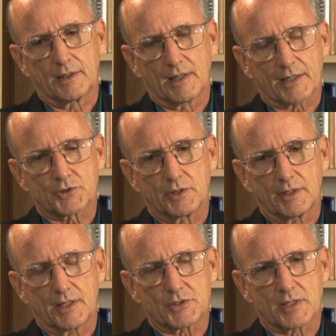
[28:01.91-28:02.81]
election,
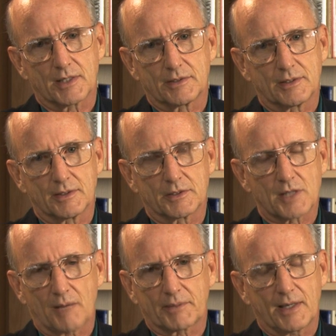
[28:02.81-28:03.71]
they said the
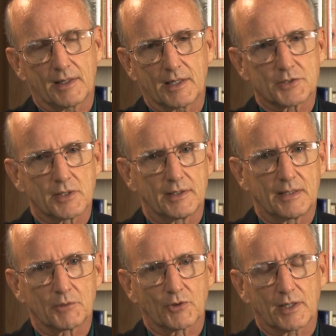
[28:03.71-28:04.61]
top candidates on the
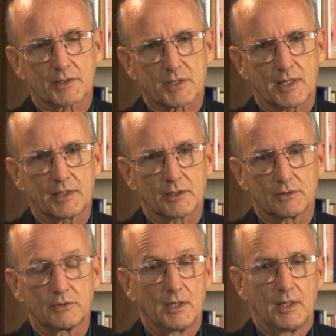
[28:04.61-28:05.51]
Democratic side
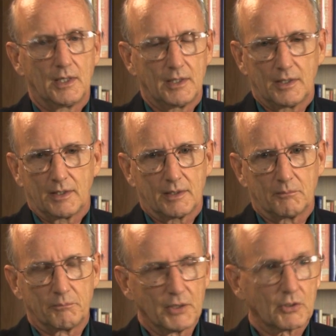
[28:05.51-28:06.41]
include
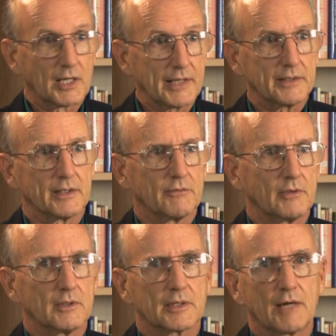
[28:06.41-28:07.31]
Bill Clinton,
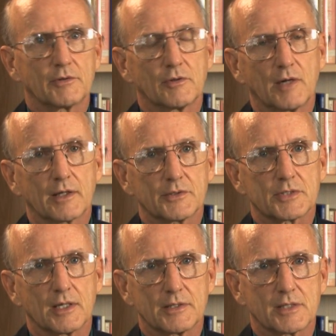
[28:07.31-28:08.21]
the governor of
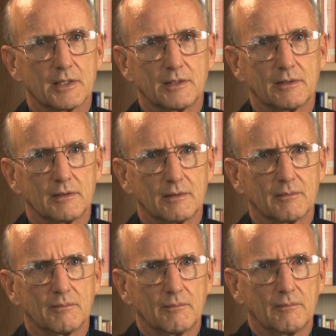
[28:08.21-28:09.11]
Arkansas. I said,
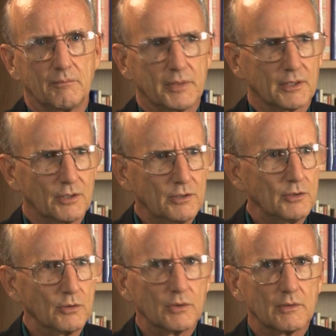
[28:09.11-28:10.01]
Bill
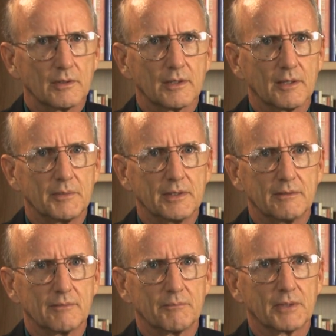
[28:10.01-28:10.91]
who? I
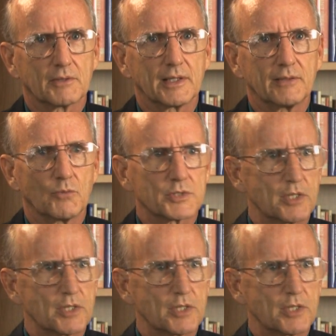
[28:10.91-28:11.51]
mean, Bill Clinton was a